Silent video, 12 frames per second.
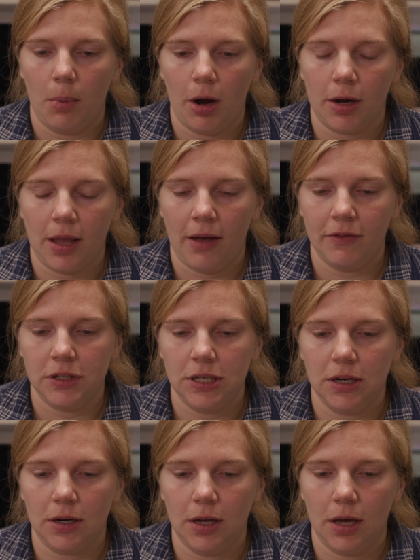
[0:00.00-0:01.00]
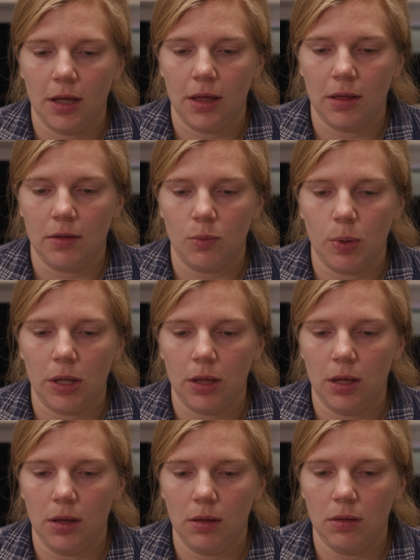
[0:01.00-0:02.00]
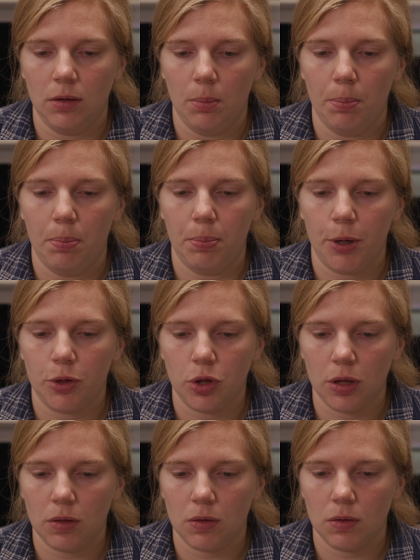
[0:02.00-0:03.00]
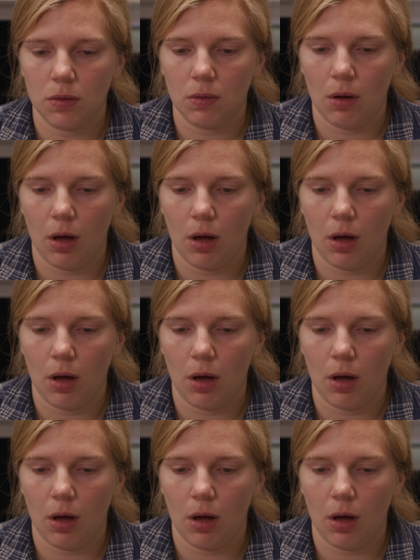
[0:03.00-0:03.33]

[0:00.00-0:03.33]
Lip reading: Our cafeteria is willing to purchase